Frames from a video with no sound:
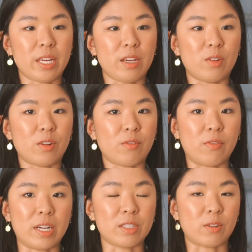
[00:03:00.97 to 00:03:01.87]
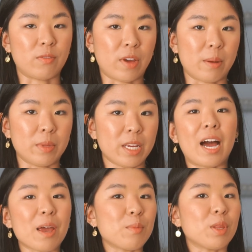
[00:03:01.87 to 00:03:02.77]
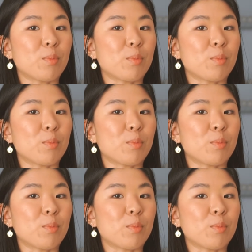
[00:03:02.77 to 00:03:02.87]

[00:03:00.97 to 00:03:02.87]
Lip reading: either friends or family. I am in